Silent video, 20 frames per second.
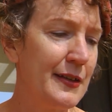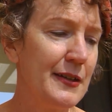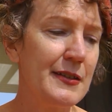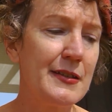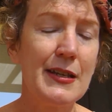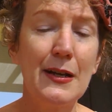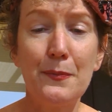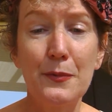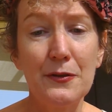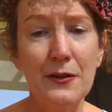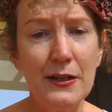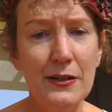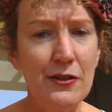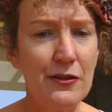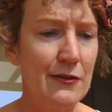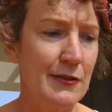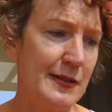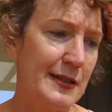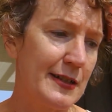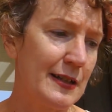Supper in
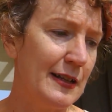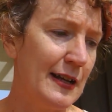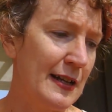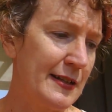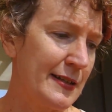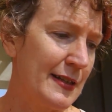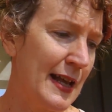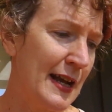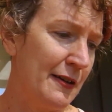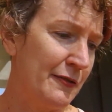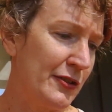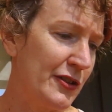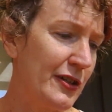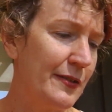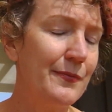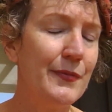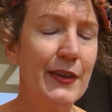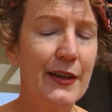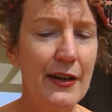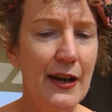tourist class
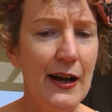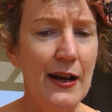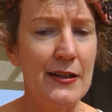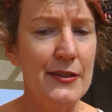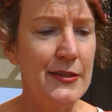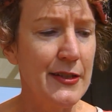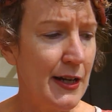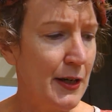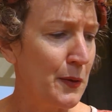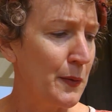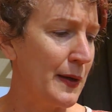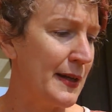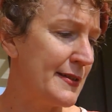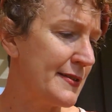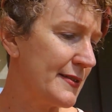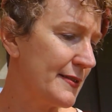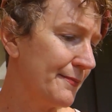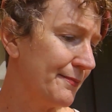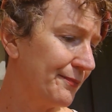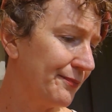lounge. Cards,
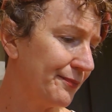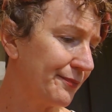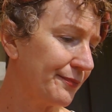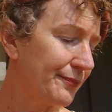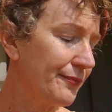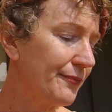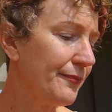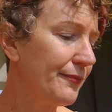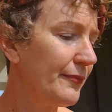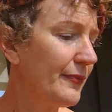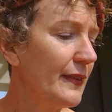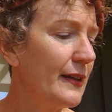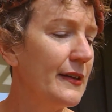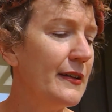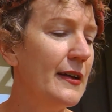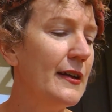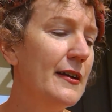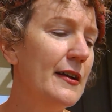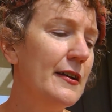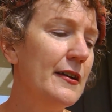Eloise.
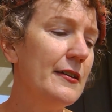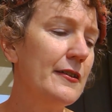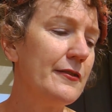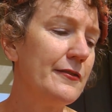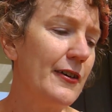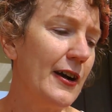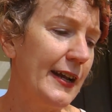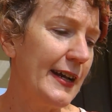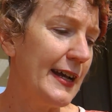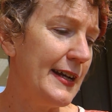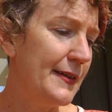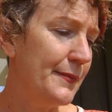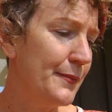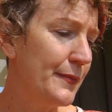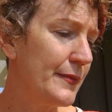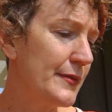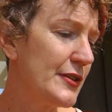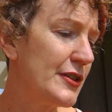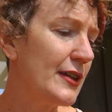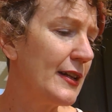Friday,
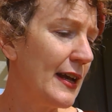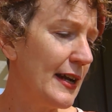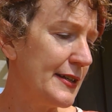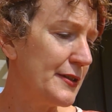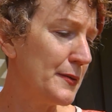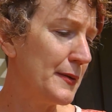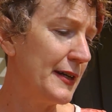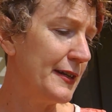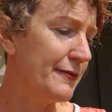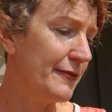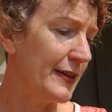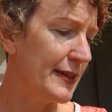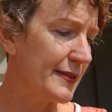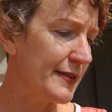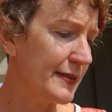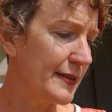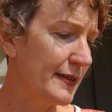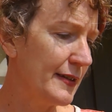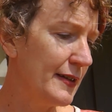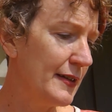July
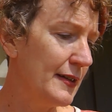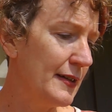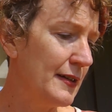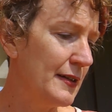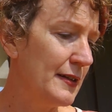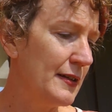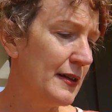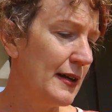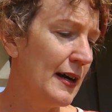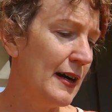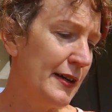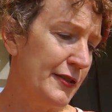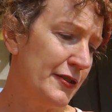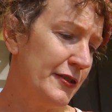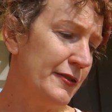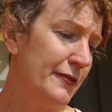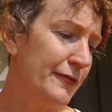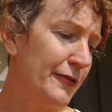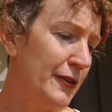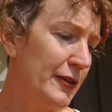25th.
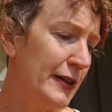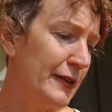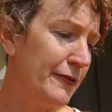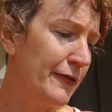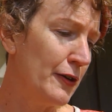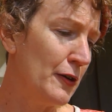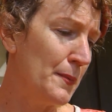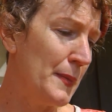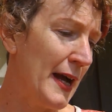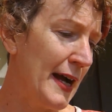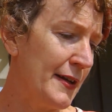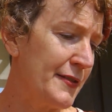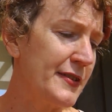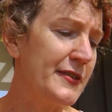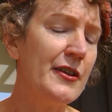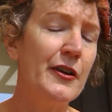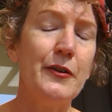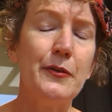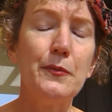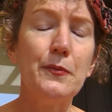
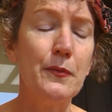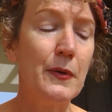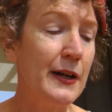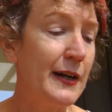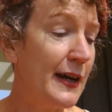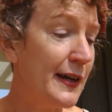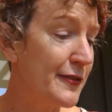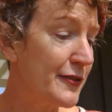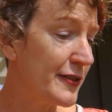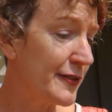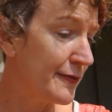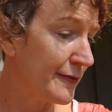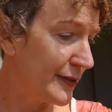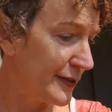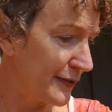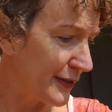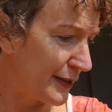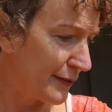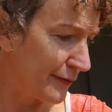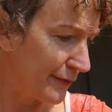£144, no,
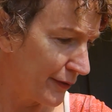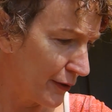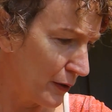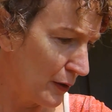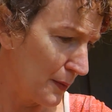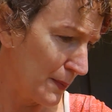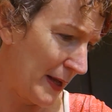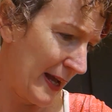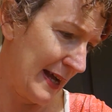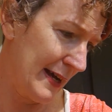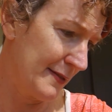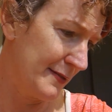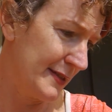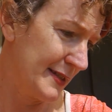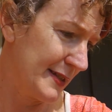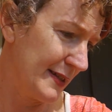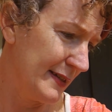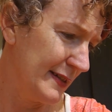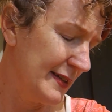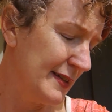
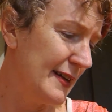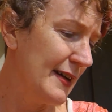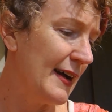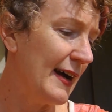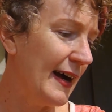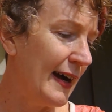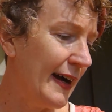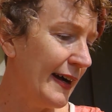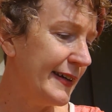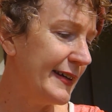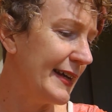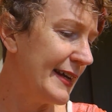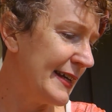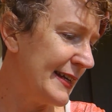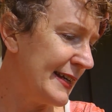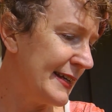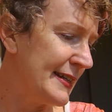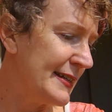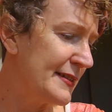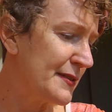£154. Aunt
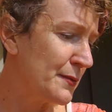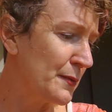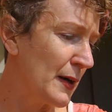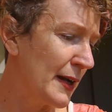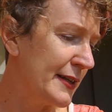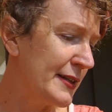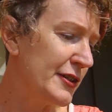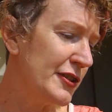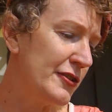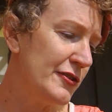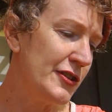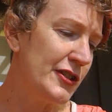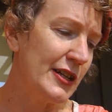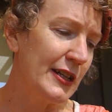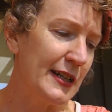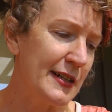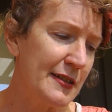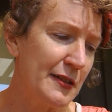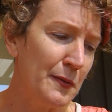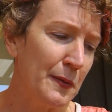E's, 1 and 2
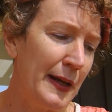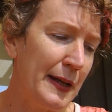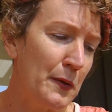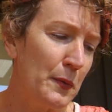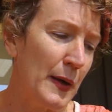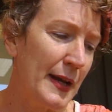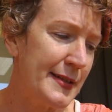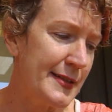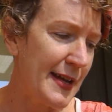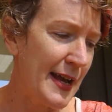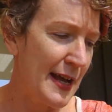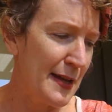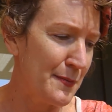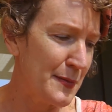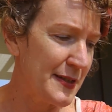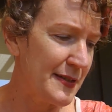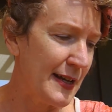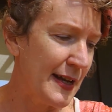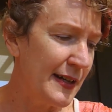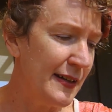shillings a week, West
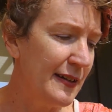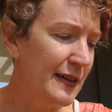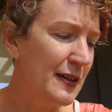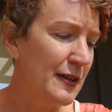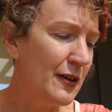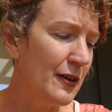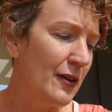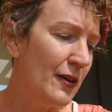Hampstead.